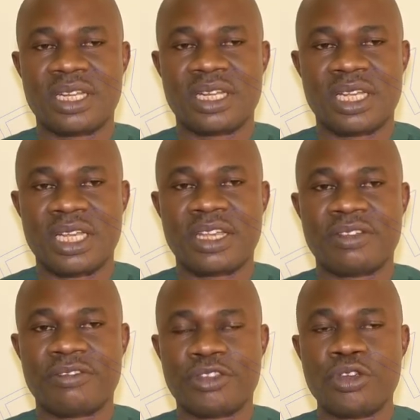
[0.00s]
a
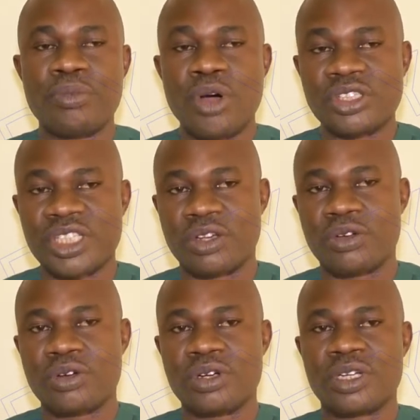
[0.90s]
few months
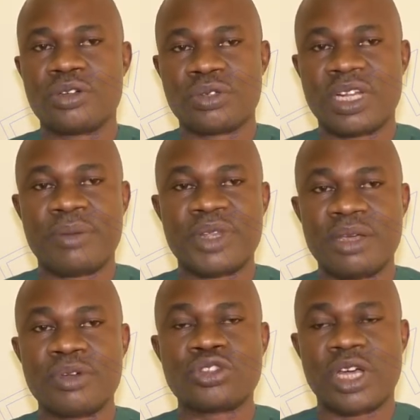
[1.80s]
ago you would have been
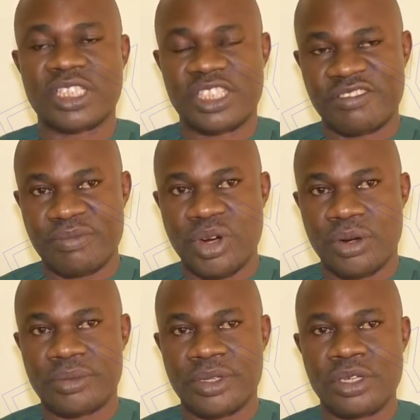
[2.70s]
able to achieve more.
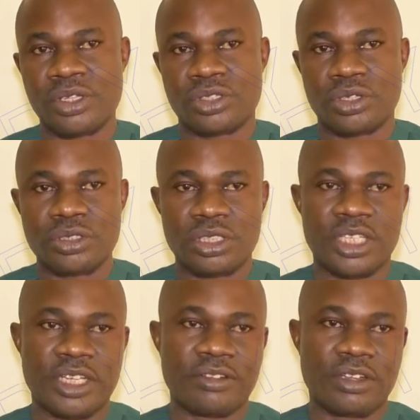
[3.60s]
So
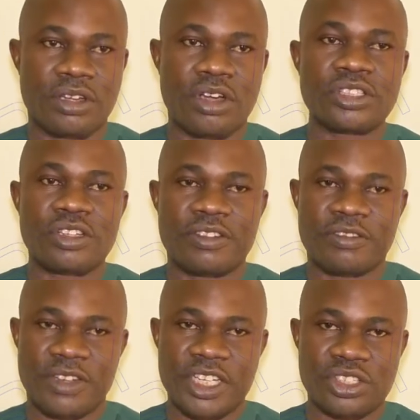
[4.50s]
the cost of
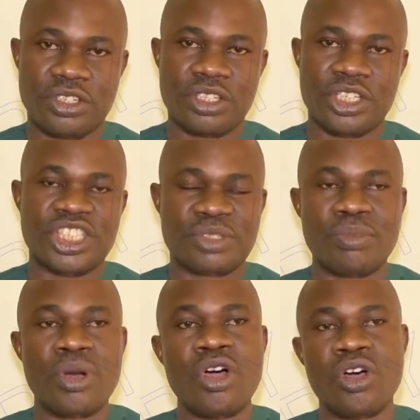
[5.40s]
inflation is
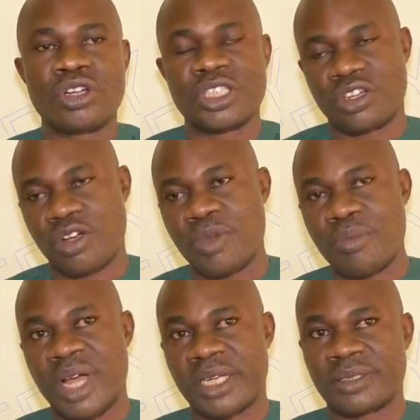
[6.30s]
more on the
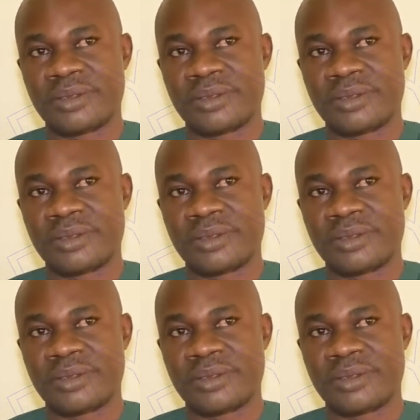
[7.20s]
common man.